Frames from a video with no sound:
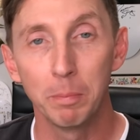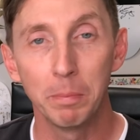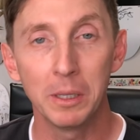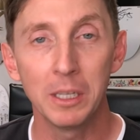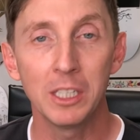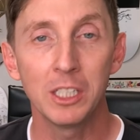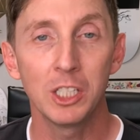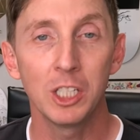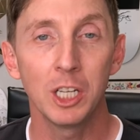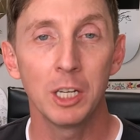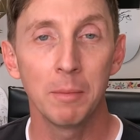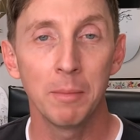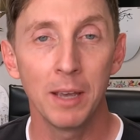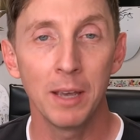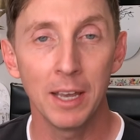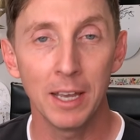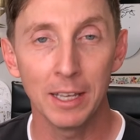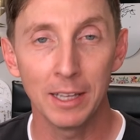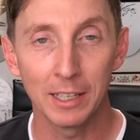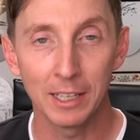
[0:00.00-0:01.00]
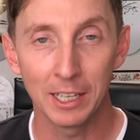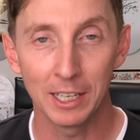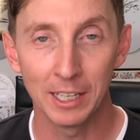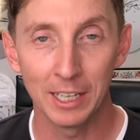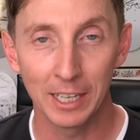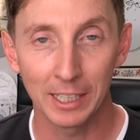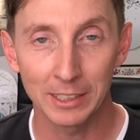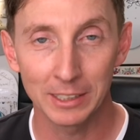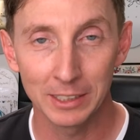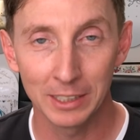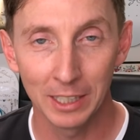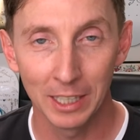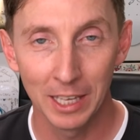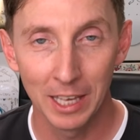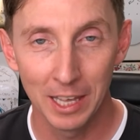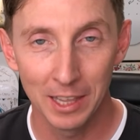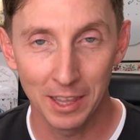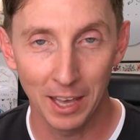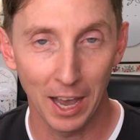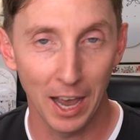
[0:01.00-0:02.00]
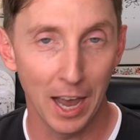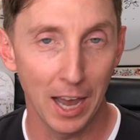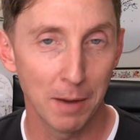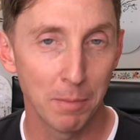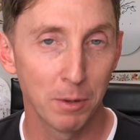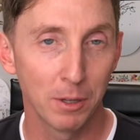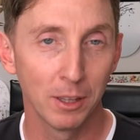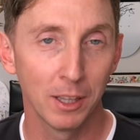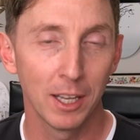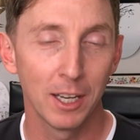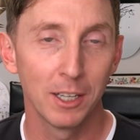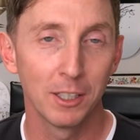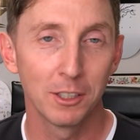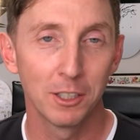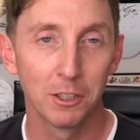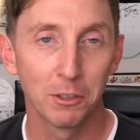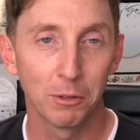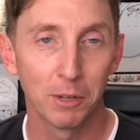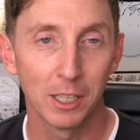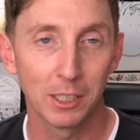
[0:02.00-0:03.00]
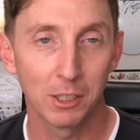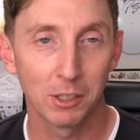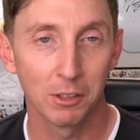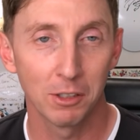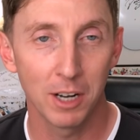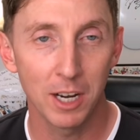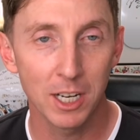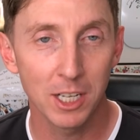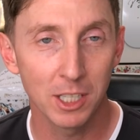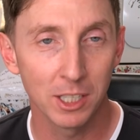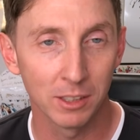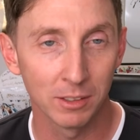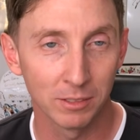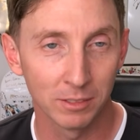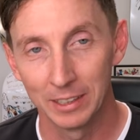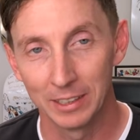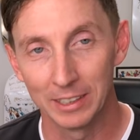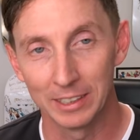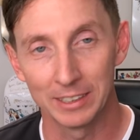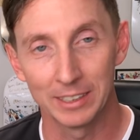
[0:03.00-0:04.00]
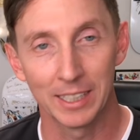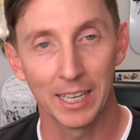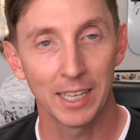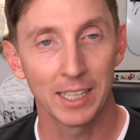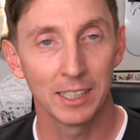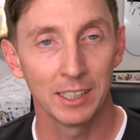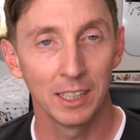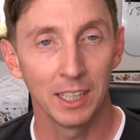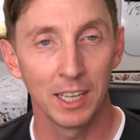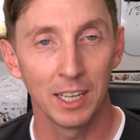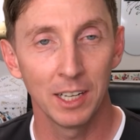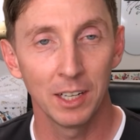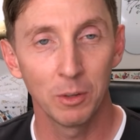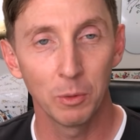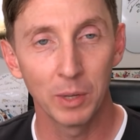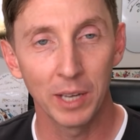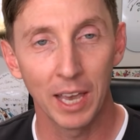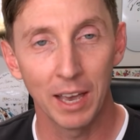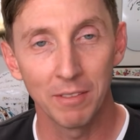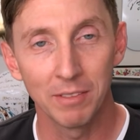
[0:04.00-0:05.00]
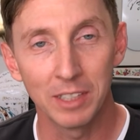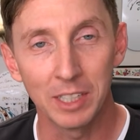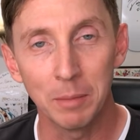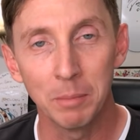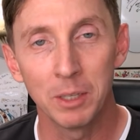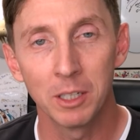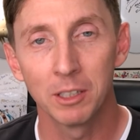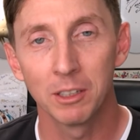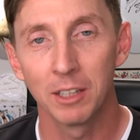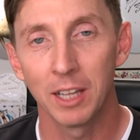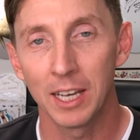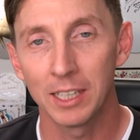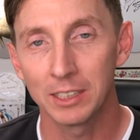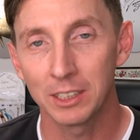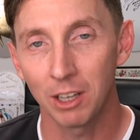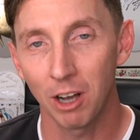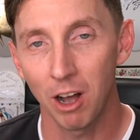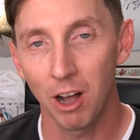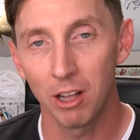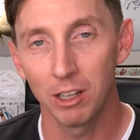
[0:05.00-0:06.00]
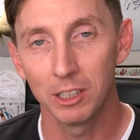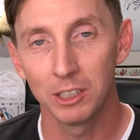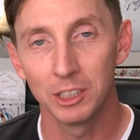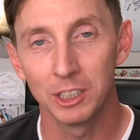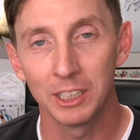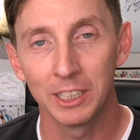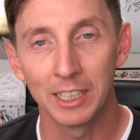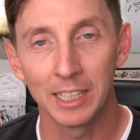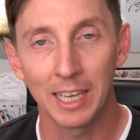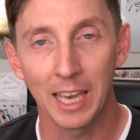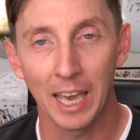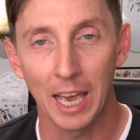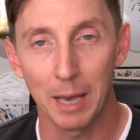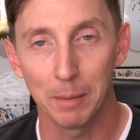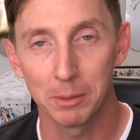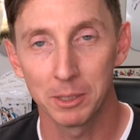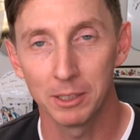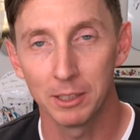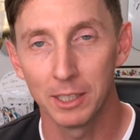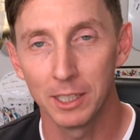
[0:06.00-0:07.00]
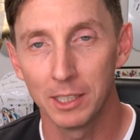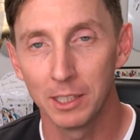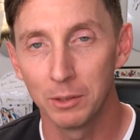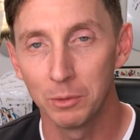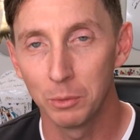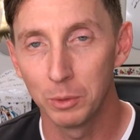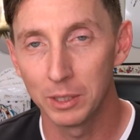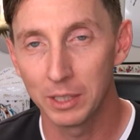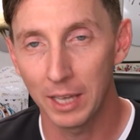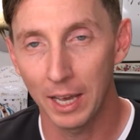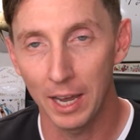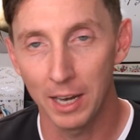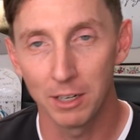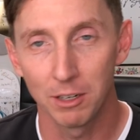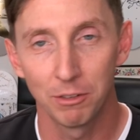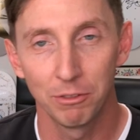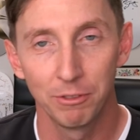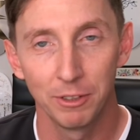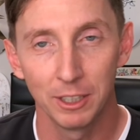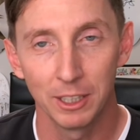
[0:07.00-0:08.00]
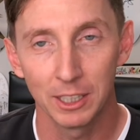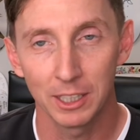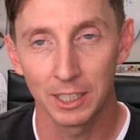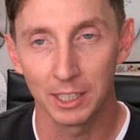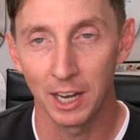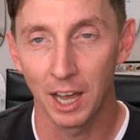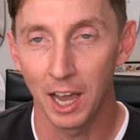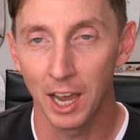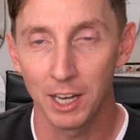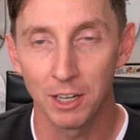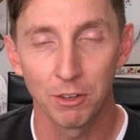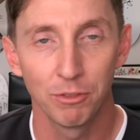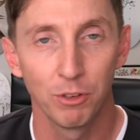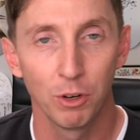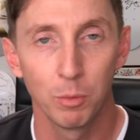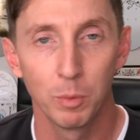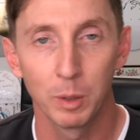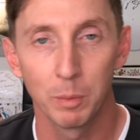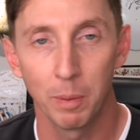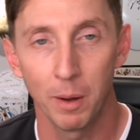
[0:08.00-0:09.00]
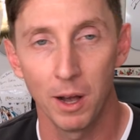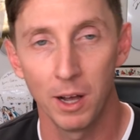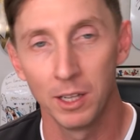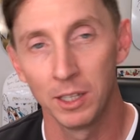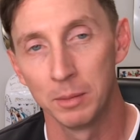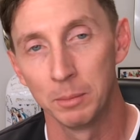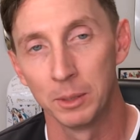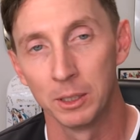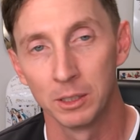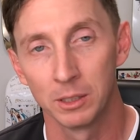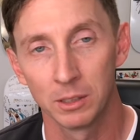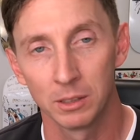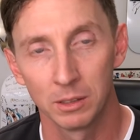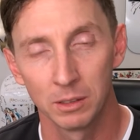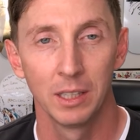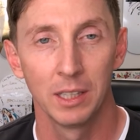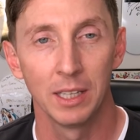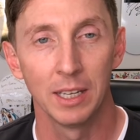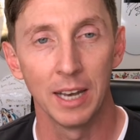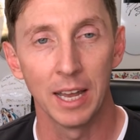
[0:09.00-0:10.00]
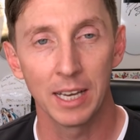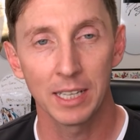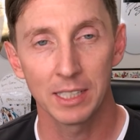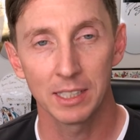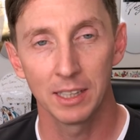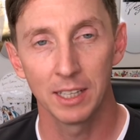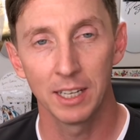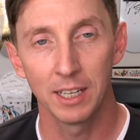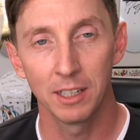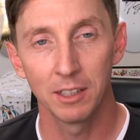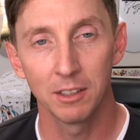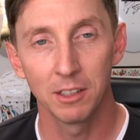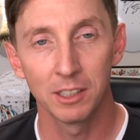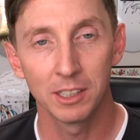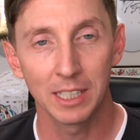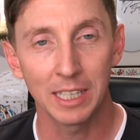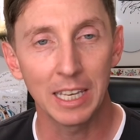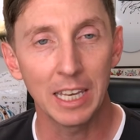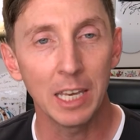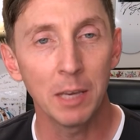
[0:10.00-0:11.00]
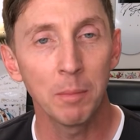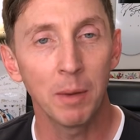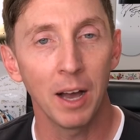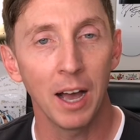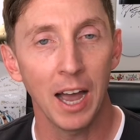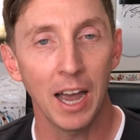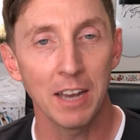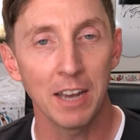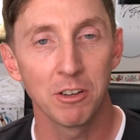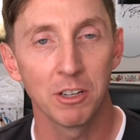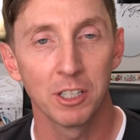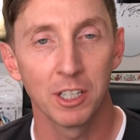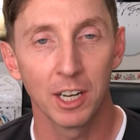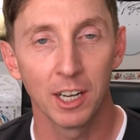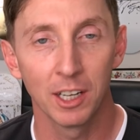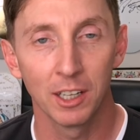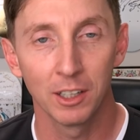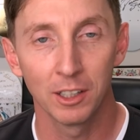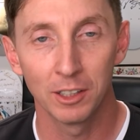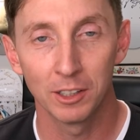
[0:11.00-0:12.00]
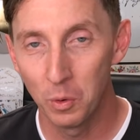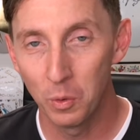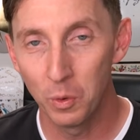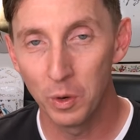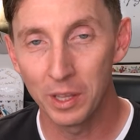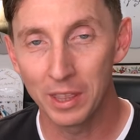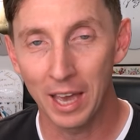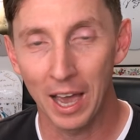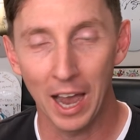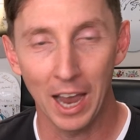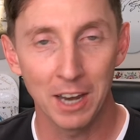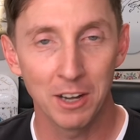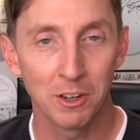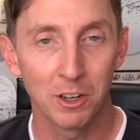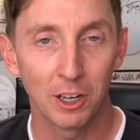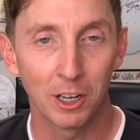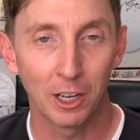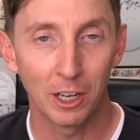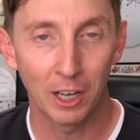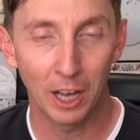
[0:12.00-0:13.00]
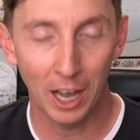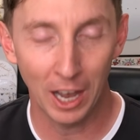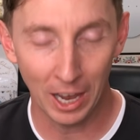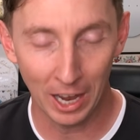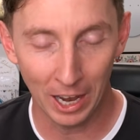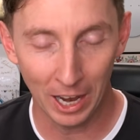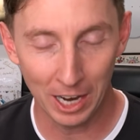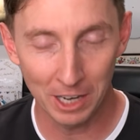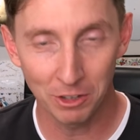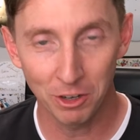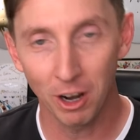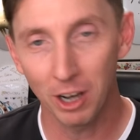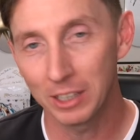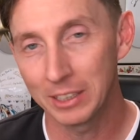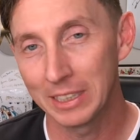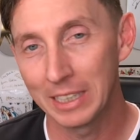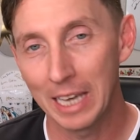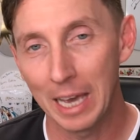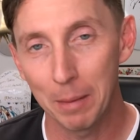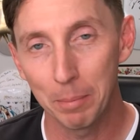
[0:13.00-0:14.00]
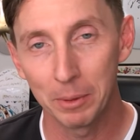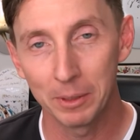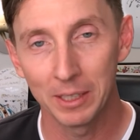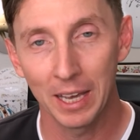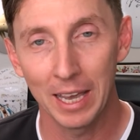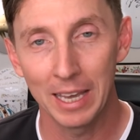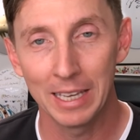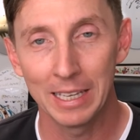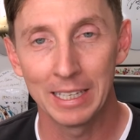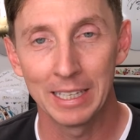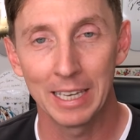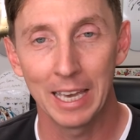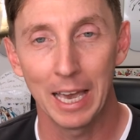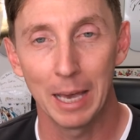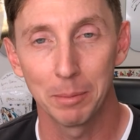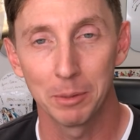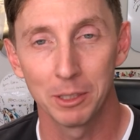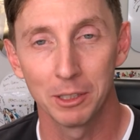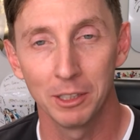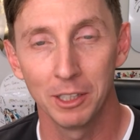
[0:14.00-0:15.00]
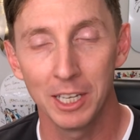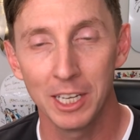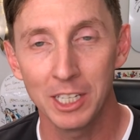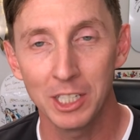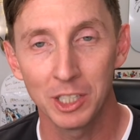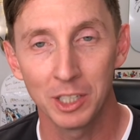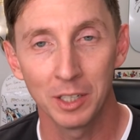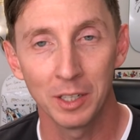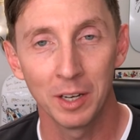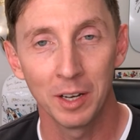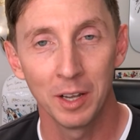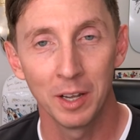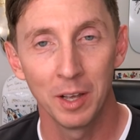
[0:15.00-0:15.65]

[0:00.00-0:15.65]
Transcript: BCMA that connects the hybrid layer to the restoration. The second layer, we have demineralized collagen encapsulated with hydrophilic and hydrophobic polymers. The next layer, there's a HEMA hydrogel with hydroxyapatite encapsulation